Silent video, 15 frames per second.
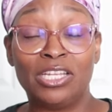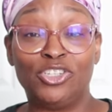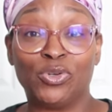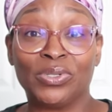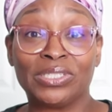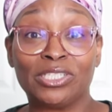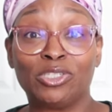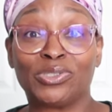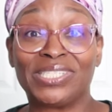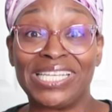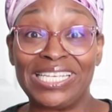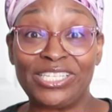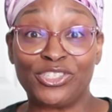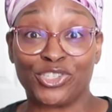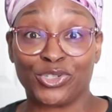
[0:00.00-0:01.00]
doing little
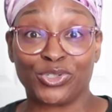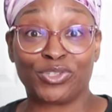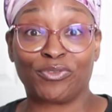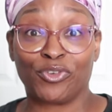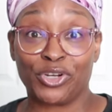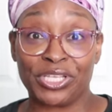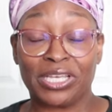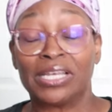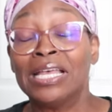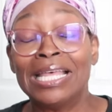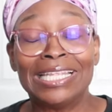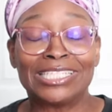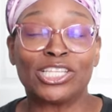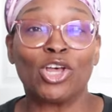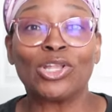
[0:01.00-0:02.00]
teasers for you.
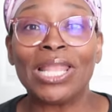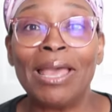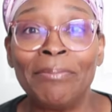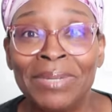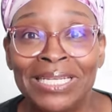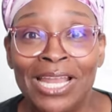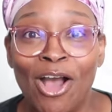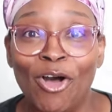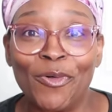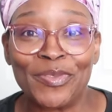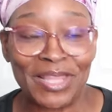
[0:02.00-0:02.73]
So let me know